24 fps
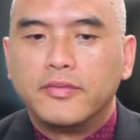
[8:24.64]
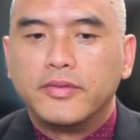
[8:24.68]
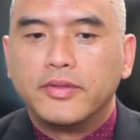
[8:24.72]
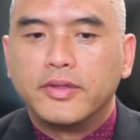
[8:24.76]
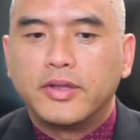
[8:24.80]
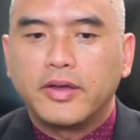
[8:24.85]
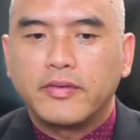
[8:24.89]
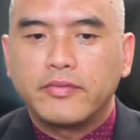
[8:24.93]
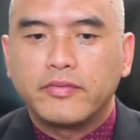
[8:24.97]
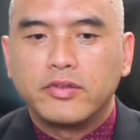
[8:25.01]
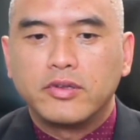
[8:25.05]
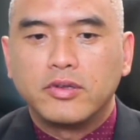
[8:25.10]

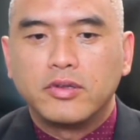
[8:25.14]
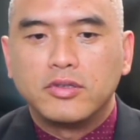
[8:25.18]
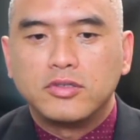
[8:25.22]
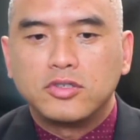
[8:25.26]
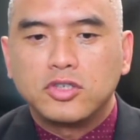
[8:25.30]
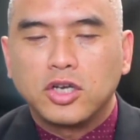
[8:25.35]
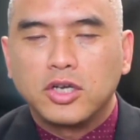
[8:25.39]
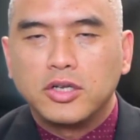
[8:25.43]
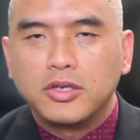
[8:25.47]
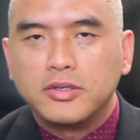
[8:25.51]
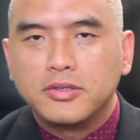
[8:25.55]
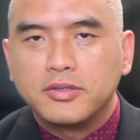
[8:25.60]
definitely
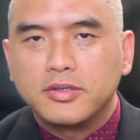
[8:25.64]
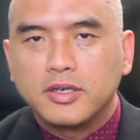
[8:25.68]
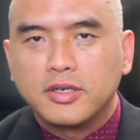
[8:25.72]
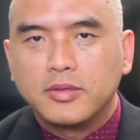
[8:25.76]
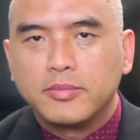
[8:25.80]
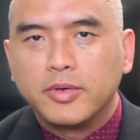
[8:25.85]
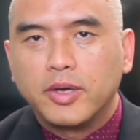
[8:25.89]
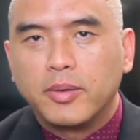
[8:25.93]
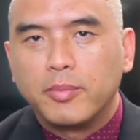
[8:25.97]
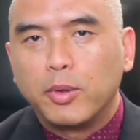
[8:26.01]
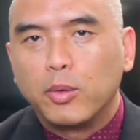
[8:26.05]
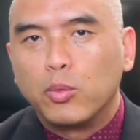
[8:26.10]
Chinese
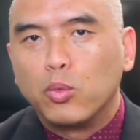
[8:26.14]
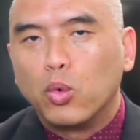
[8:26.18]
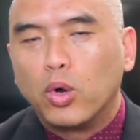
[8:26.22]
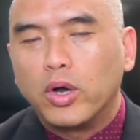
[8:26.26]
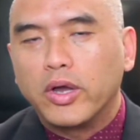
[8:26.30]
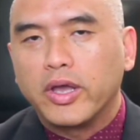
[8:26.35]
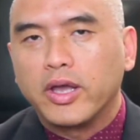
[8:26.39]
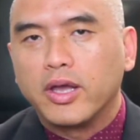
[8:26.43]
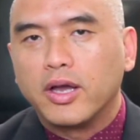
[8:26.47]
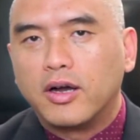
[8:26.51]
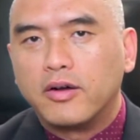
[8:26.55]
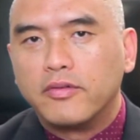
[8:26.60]
government have been
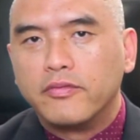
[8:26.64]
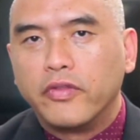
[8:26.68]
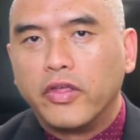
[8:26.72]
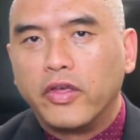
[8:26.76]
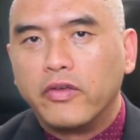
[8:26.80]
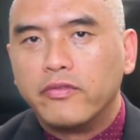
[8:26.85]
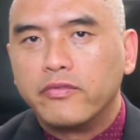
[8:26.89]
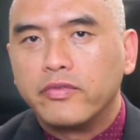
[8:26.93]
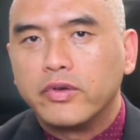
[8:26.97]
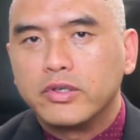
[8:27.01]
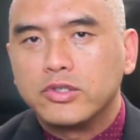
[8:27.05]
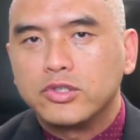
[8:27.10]
working on
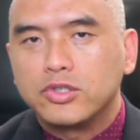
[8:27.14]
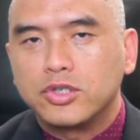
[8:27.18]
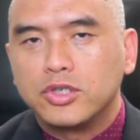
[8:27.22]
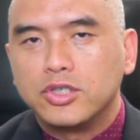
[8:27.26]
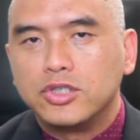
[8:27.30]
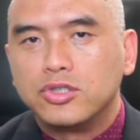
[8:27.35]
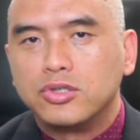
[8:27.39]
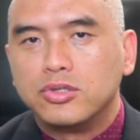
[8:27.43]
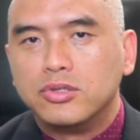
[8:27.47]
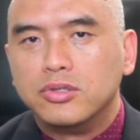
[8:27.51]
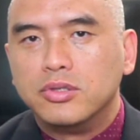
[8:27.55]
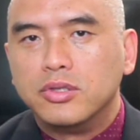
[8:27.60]

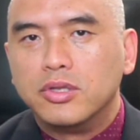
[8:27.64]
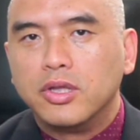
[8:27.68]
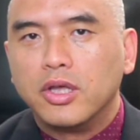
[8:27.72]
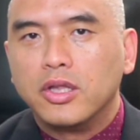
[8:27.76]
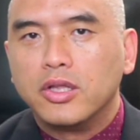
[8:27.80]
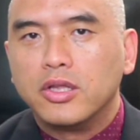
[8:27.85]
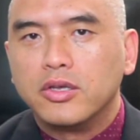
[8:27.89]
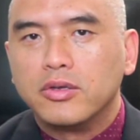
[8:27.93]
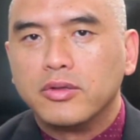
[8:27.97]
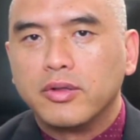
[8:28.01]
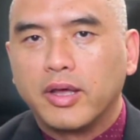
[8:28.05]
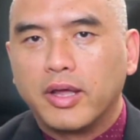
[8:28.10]
infiltration in
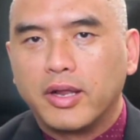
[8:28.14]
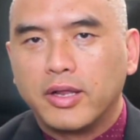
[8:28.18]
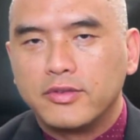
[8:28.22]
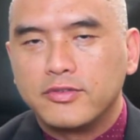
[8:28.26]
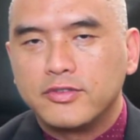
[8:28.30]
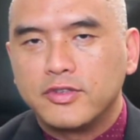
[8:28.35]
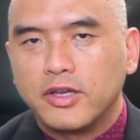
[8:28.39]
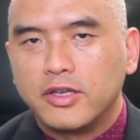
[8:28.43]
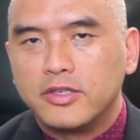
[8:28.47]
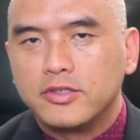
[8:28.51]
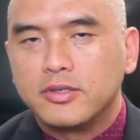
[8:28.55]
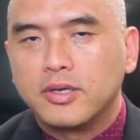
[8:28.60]
the United
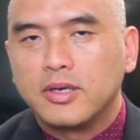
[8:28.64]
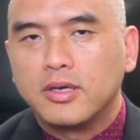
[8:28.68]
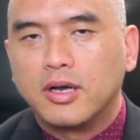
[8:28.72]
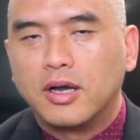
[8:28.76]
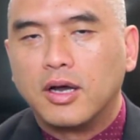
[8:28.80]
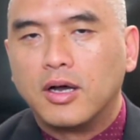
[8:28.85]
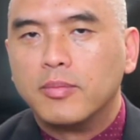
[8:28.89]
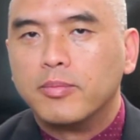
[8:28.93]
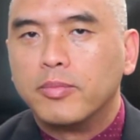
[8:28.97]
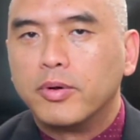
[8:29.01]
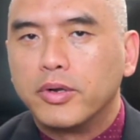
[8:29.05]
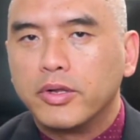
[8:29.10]
States,
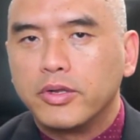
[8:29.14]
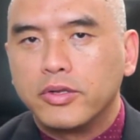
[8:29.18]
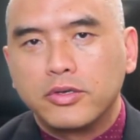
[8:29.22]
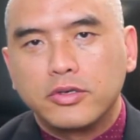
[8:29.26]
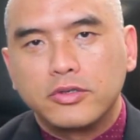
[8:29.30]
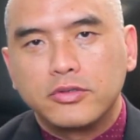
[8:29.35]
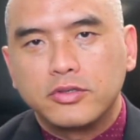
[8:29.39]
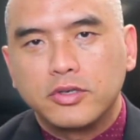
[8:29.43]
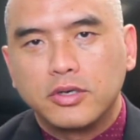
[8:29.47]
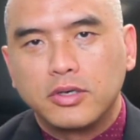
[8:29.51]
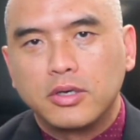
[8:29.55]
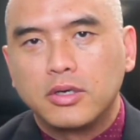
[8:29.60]
political
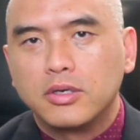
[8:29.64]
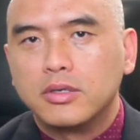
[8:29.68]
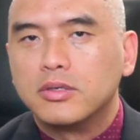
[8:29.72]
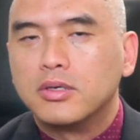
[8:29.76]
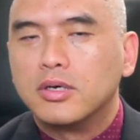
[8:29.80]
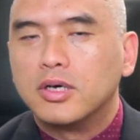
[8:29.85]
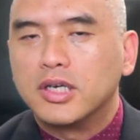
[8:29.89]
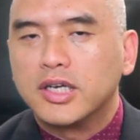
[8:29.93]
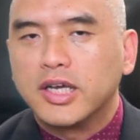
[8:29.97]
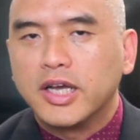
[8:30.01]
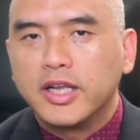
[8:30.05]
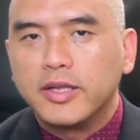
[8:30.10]
circle,
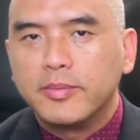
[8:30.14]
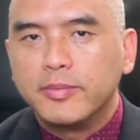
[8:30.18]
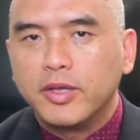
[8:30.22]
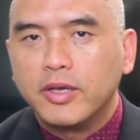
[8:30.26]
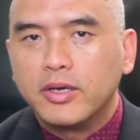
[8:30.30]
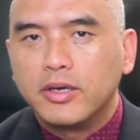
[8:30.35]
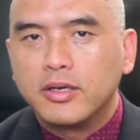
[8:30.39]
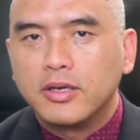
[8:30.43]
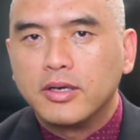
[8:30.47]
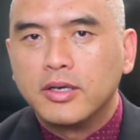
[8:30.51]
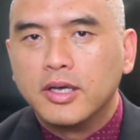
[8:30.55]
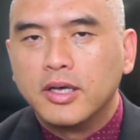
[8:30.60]

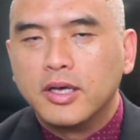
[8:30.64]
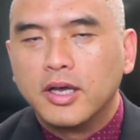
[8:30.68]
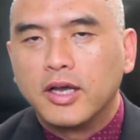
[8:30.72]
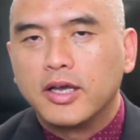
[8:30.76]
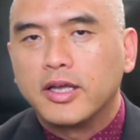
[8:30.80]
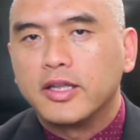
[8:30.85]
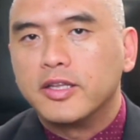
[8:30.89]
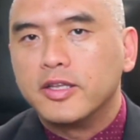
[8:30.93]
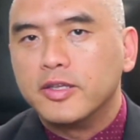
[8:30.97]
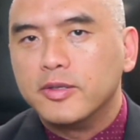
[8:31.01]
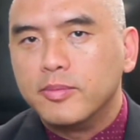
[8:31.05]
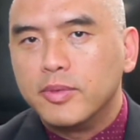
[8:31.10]

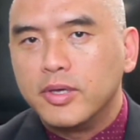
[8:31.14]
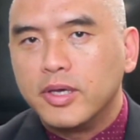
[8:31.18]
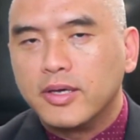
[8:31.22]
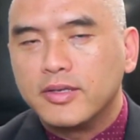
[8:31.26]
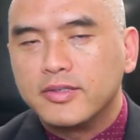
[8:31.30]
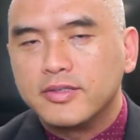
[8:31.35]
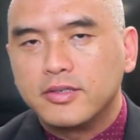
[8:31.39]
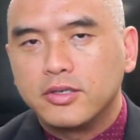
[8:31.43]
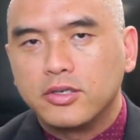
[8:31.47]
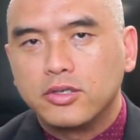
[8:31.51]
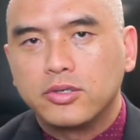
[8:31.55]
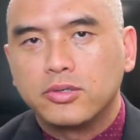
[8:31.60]
academia
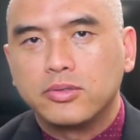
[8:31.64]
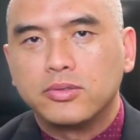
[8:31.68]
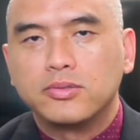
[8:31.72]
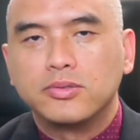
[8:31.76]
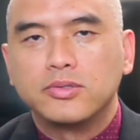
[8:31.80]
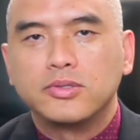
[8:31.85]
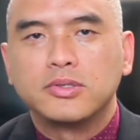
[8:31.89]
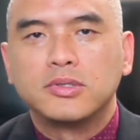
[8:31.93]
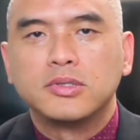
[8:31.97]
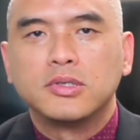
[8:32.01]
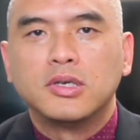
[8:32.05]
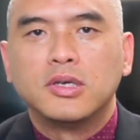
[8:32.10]

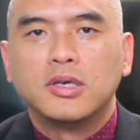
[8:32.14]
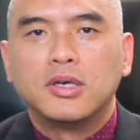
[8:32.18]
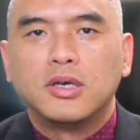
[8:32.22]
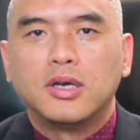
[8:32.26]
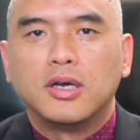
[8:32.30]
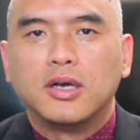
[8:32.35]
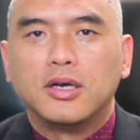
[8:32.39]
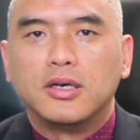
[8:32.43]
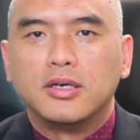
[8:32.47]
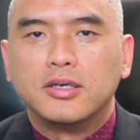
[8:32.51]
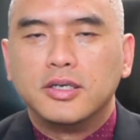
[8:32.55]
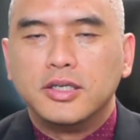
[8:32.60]
circles,
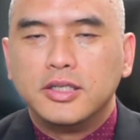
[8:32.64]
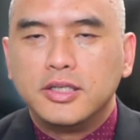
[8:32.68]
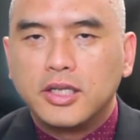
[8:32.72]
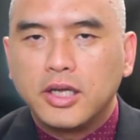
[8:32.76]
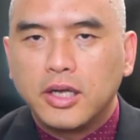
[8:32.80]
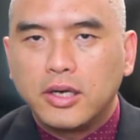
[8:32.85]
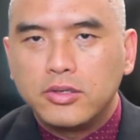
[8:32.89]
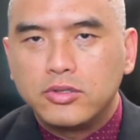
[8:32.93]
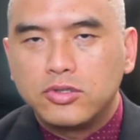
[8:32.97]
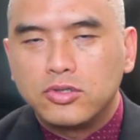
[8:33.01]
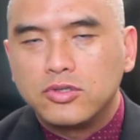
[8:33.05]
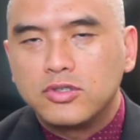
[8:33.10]

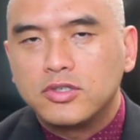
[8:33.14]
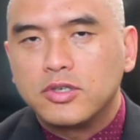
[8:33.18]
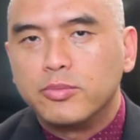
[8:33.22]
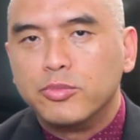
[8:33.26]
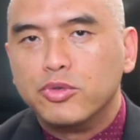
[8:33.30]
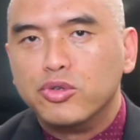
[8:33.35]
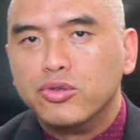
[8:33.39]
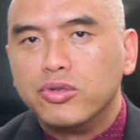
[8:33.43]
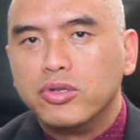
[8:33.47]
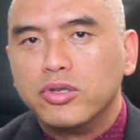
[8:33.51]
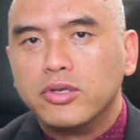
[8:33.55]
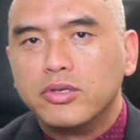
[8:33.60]
intelligence
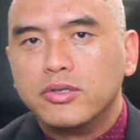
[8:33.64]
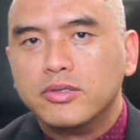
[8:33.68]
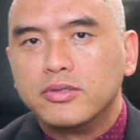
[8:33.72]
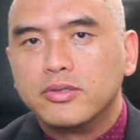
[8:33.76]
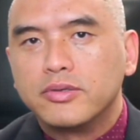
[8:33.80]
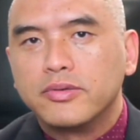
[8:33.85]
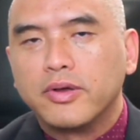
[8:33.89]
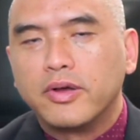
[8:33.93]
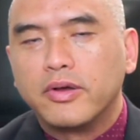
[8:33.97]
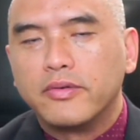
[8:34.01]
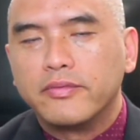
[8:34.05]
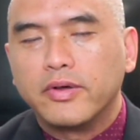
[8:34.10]
communities
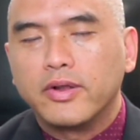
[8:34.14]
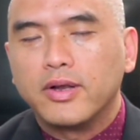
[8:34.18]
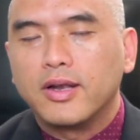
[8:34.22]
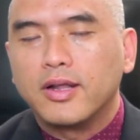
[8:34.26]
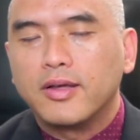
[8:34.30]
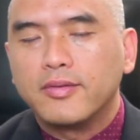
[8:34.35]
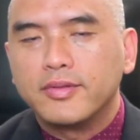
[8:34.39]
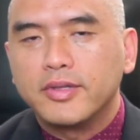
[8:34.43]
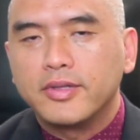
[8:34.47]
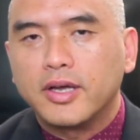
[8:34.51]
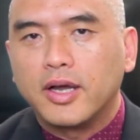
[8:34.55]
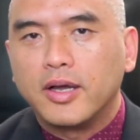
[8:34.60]
for a
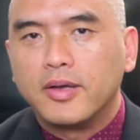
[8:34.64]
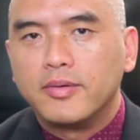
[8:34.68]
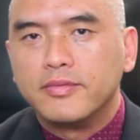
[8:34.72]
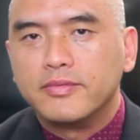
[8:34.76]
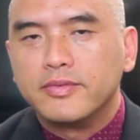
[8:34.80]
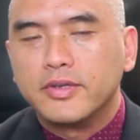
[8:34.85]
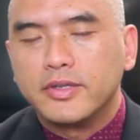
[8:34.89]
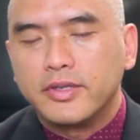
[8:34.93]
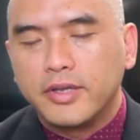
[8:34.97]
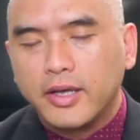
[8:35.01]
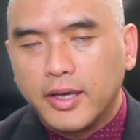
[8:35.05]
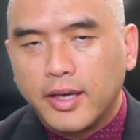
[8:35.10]
long time,
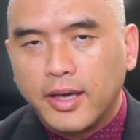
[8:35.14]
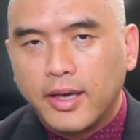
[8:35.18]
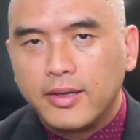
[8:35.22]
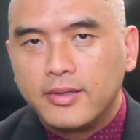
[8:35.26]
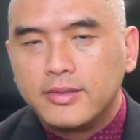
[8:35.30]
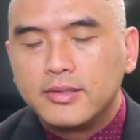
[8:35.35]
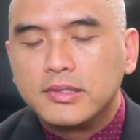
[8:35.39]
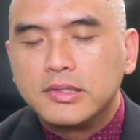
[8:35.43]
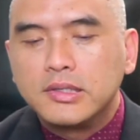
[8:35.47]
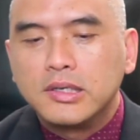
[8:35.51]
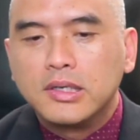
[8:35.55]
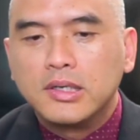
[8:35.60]
for
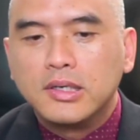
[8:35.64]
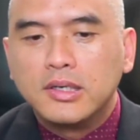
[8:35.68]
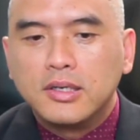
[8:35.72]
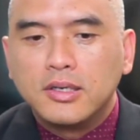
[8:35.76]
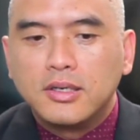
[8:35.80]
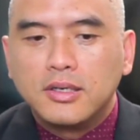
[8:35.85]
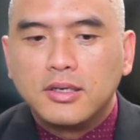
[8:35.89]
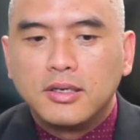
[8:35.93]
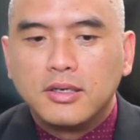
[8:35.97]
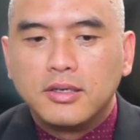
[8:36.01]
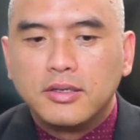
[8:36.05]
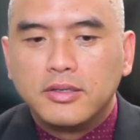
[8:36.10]
decades.
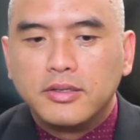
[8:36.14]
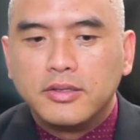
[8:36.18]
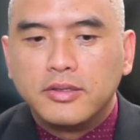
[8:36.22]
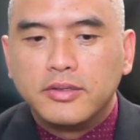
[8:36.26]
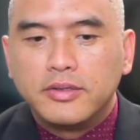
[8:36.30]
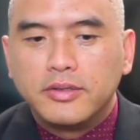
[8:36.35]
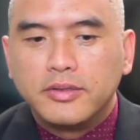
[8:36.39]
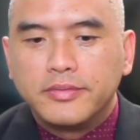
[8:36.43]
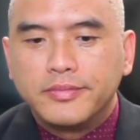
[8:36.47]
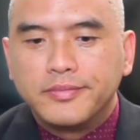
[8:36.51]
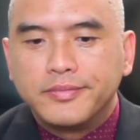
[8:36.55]
And